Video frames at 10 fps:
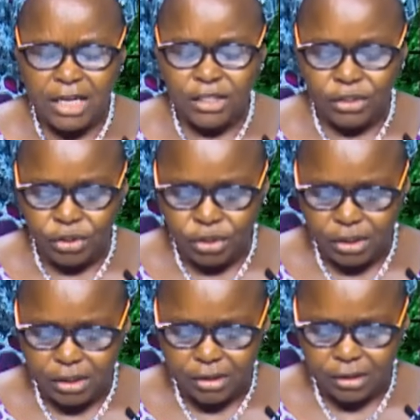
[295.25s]
In
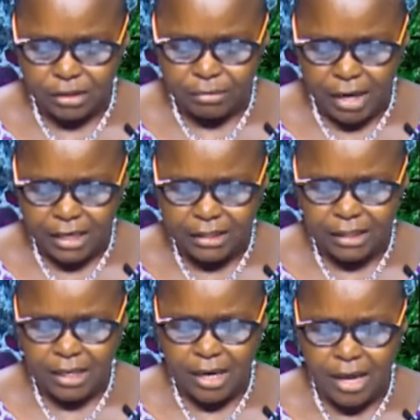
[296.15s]
Jesus'
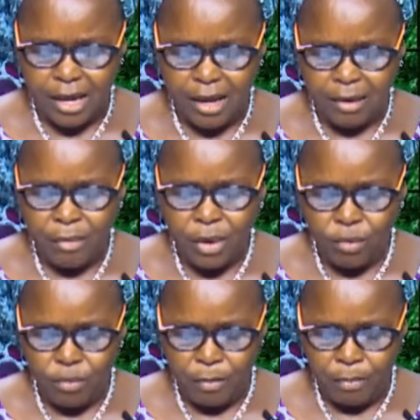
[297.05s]
mighty name,
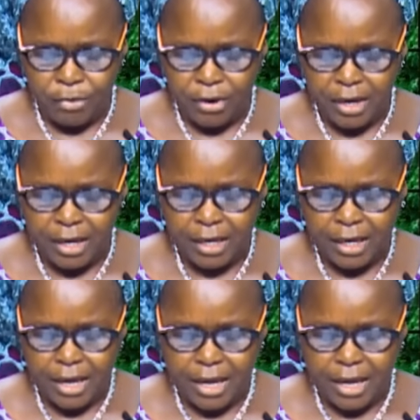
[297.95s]
we pray.